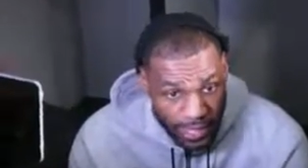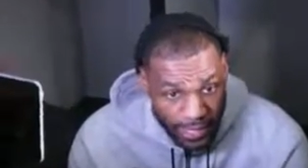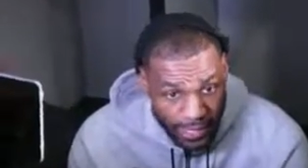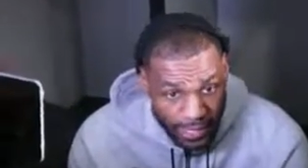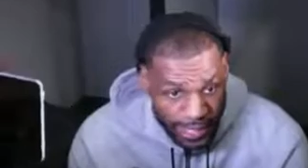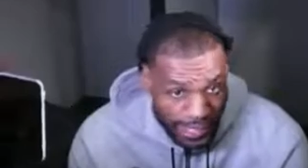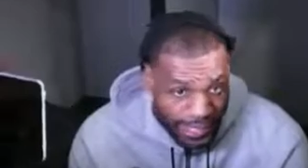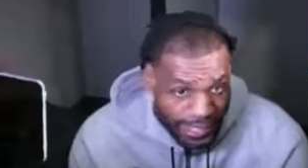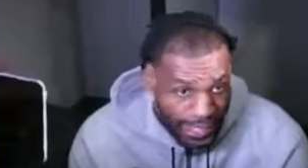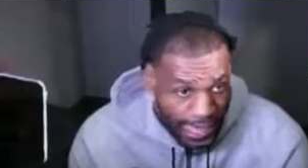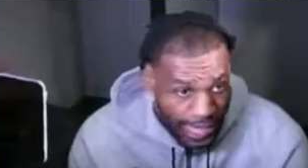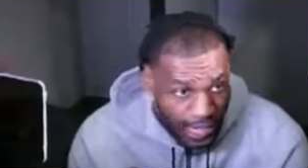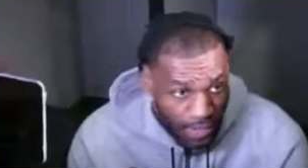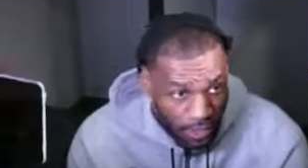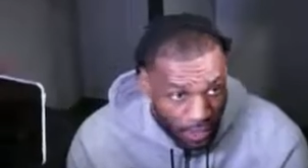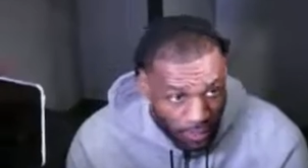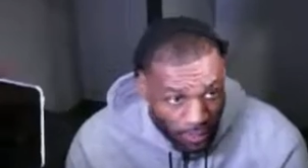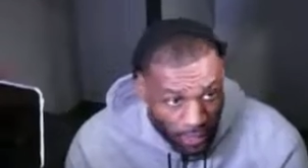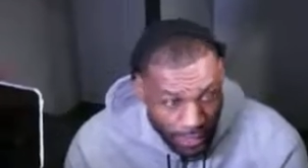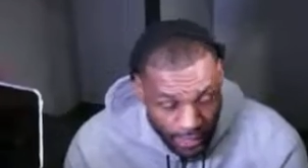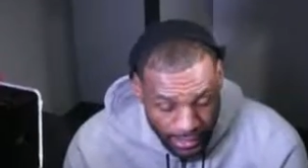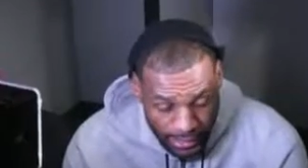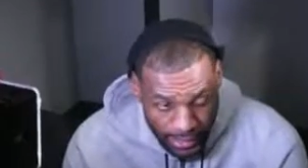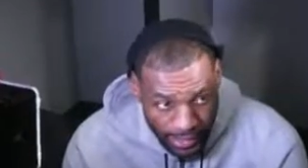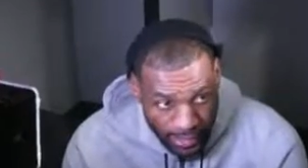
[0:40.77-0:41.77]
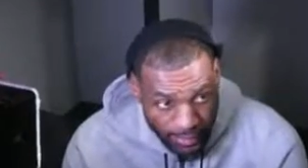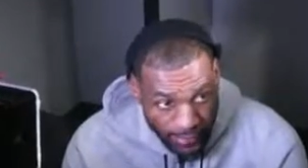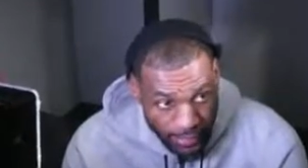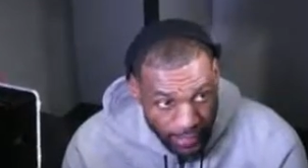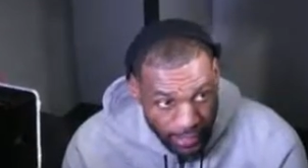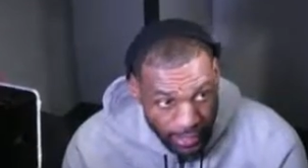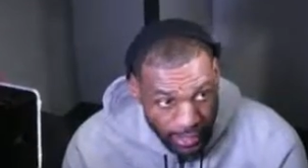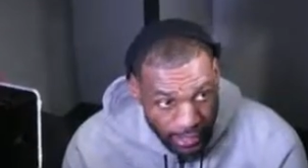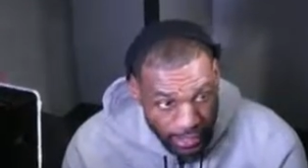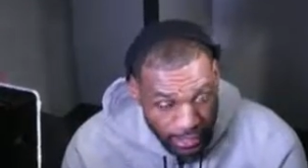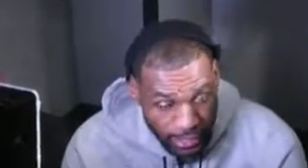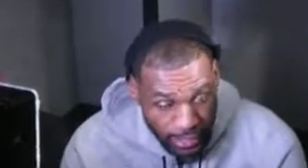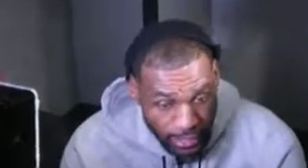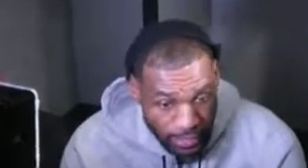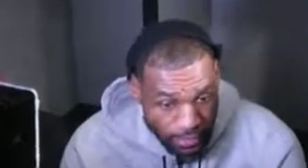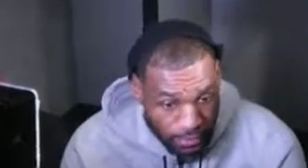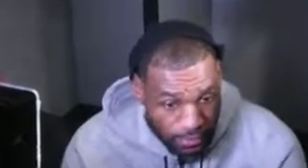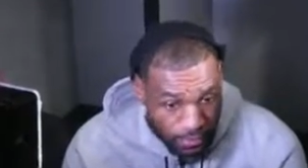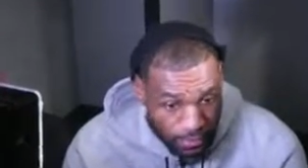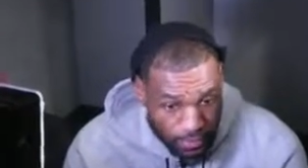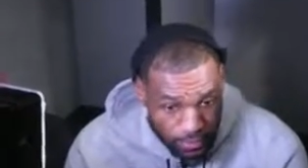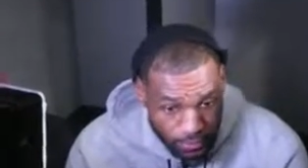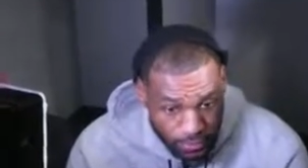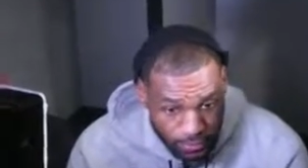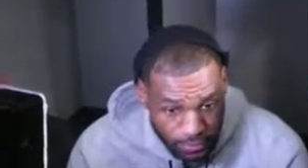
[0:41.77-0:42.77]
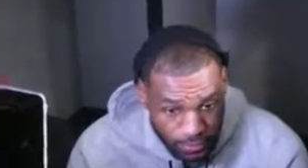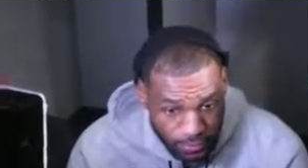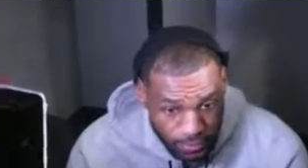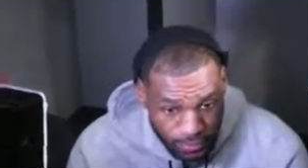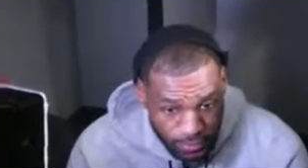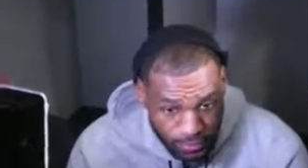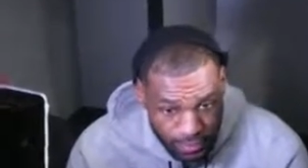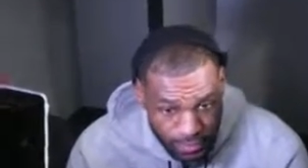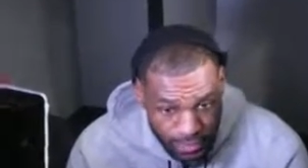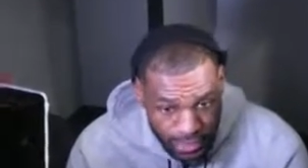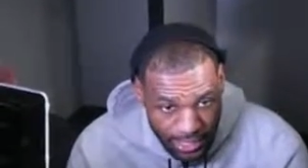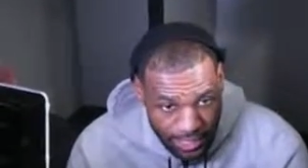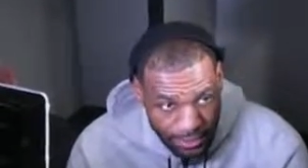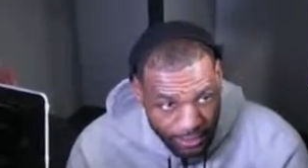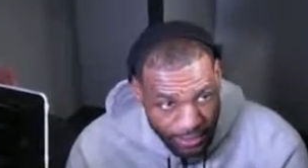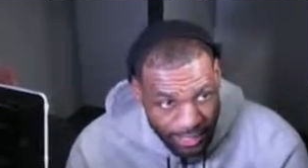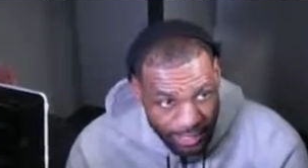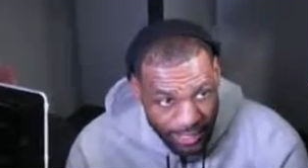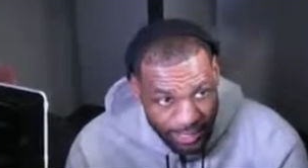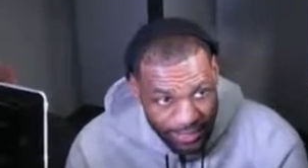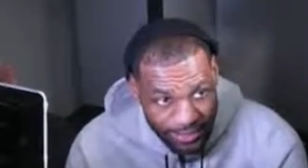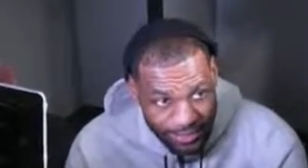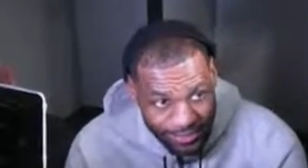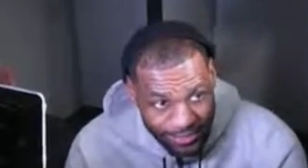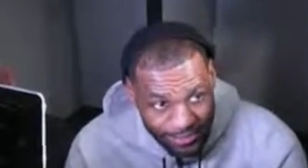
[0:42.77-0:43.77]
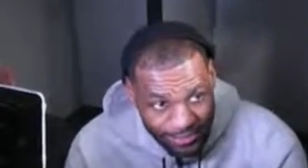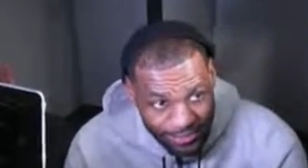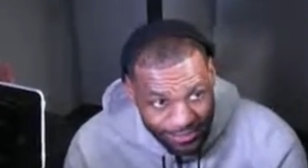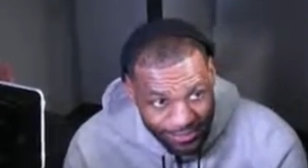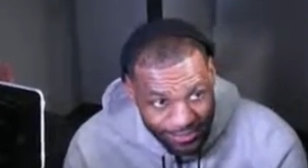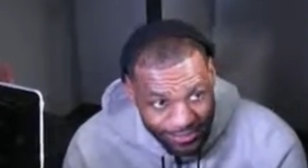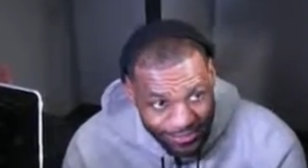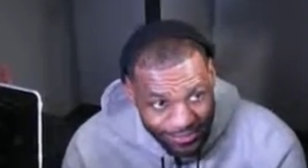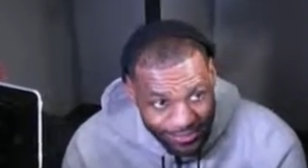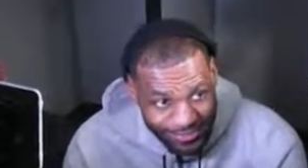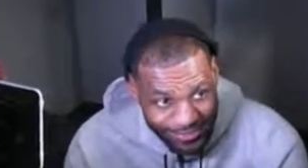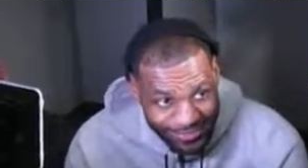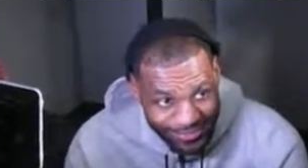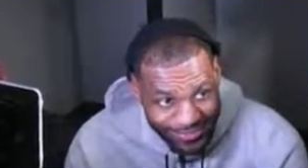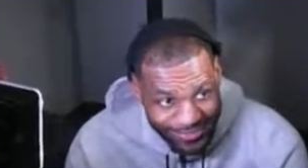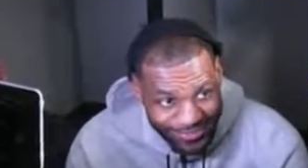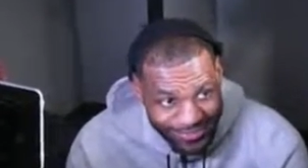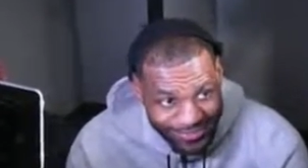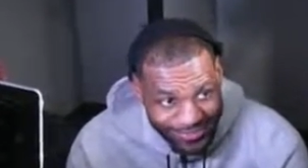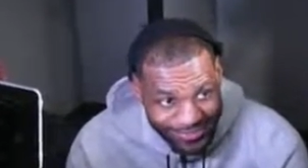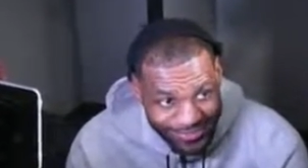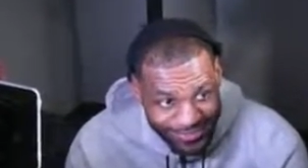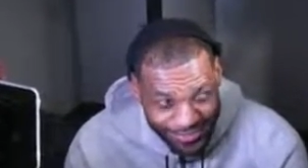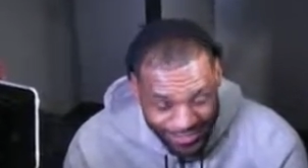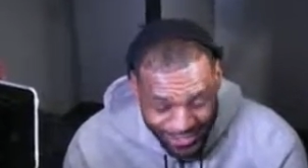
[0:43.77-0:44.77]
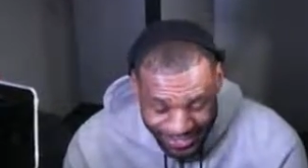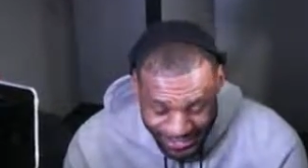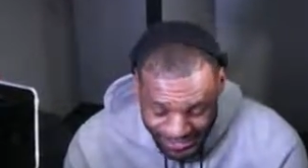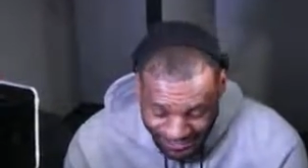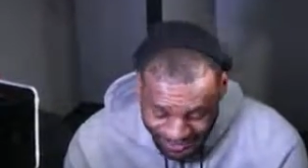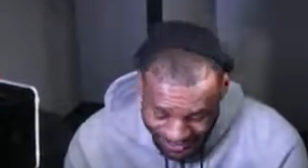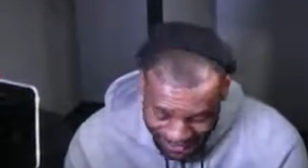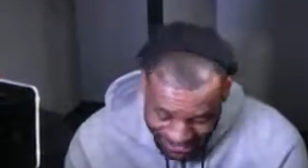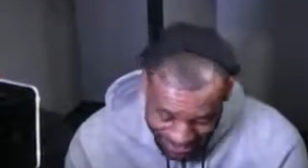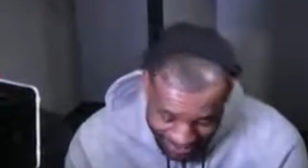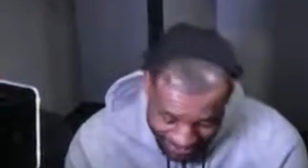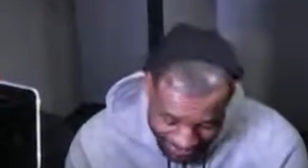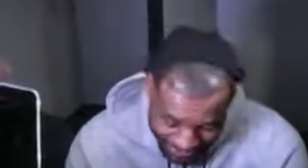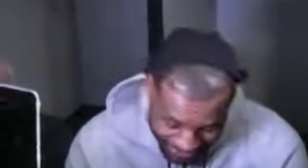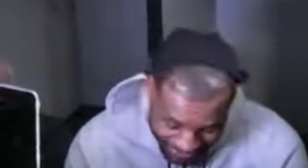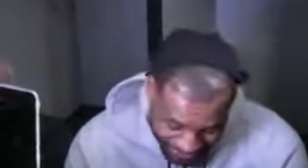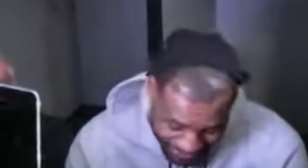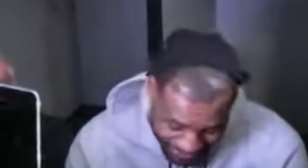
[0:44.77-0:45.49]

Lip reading: I gained an hour when I came back. So, is that okay? Okay.